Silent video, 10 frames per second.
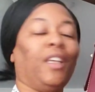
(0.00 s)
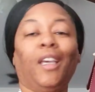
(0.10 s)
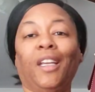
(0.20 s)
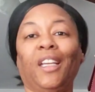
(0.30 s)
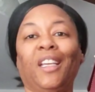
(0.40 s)

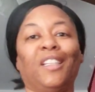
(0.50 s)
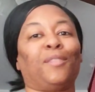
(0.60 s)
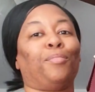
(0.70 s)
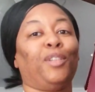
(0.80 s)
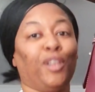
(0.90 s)
It
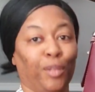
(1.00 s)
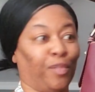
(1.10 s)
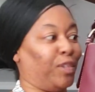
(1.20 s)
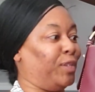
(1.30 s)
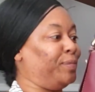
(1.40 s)
is
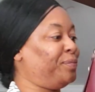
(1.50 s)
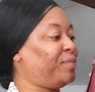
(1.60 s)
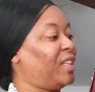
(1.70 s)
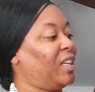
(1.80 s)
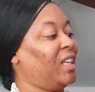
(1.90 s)
beautiful.
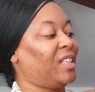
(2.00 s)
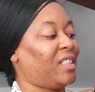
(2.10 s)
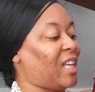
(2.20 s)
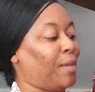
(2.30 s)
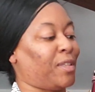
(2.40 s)
It
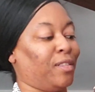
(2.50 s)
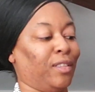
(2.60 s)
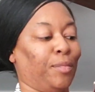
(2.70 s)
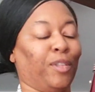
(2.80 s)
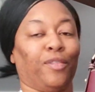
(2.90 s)
is
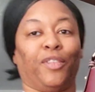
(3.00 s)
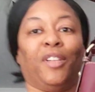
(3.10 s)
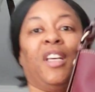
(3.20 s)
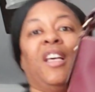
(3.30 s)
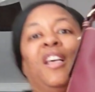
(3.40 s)
absolutely beautiful.
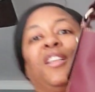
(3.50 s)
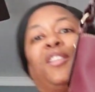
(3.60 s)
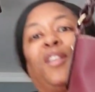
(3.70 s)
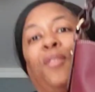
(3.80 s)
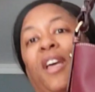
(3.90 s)

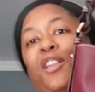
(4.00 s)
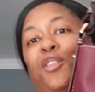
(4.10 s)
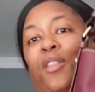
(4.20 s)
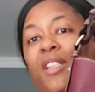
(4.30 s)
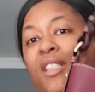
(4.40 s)
So as
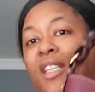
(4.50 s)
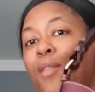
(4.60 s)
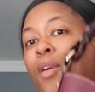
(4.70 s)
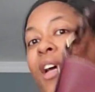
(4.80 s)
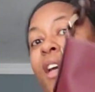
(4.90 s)
you can see
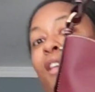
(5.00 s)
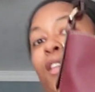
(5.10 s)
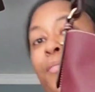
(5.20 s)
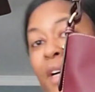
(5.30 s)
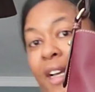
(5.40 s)
why it
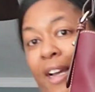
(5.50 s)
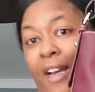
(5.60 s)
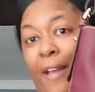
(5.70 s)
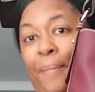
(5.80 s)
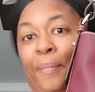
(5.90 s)
caught my
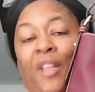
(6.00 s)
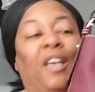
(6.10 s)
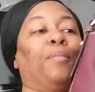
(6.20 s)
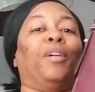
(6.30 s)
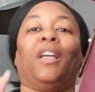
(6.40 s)
eye.
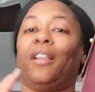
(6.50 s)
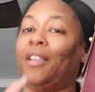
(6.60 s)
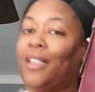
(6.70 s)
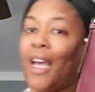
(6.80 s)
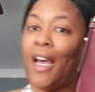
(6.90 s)
But at
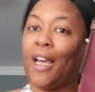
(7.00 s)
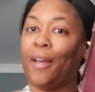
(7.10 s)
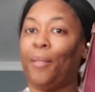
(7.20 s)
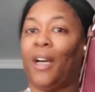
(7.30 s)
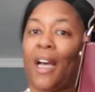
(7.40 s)
the
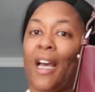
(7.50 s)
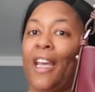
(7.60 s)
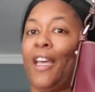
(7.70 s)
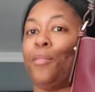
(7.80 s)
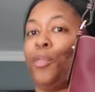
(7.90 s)
time, I
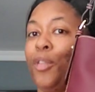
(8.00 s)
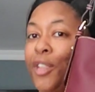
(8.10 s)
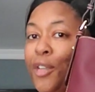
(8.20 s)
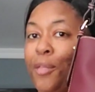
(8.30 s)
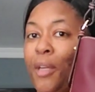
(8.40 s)
had
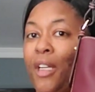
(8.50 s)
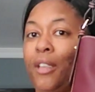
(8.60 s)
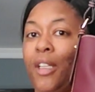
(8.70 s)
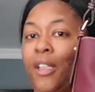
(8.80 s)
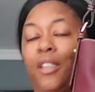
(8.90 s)
Bordeaux in my
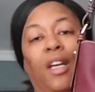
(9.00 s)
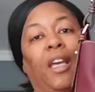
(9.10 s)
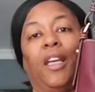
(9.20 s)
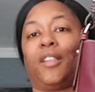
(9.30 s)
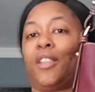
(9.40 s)
collection. I
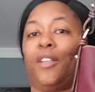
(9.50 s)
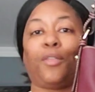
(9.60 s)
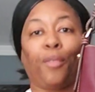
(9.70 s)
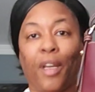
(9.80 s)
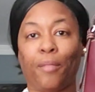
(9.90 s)
had
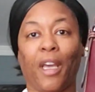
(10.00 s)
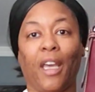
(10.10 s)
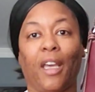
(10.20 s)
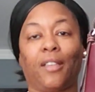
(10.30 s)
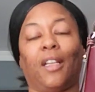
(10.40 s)
several red
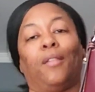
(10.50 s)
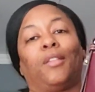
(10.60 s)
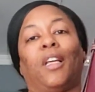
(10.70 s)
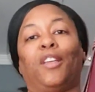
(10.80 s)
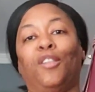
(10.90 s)
bags, and I
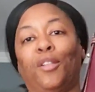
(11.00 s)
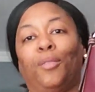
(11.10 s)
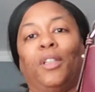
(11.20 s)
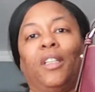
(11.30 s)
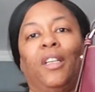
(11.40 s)
was like, you know
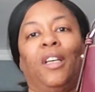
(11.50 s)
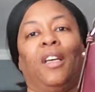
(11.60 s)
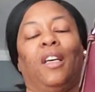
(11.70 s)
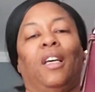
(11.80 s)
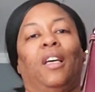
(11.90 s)
what?
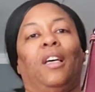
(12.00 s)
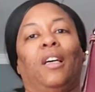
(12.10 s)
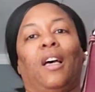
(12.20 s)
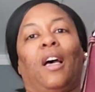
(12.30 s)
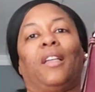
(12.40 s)

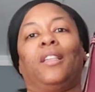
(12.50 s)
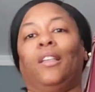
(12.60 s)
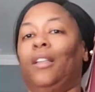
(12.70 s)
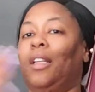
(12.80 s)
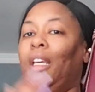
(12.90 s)
I
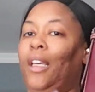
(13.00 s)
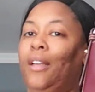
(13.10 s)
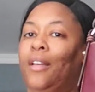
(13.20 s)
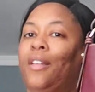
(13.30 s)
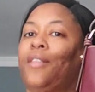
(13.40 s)
didn't
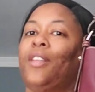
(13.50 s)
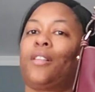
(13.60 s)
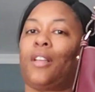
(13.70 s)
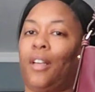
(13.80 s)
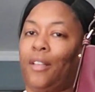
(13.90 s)
need
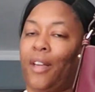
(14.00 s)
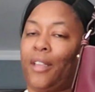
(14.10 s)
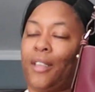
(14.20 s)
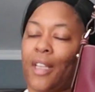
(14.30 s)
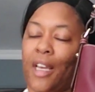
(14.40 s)
this color
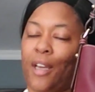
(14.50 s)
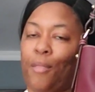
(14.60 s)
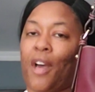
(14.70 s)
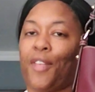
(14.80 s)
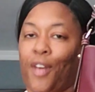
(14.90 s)
at the
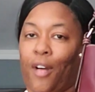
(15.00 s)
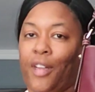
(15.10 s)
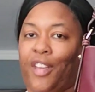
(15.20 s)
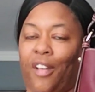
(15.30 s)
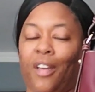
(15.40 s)
time, I thought.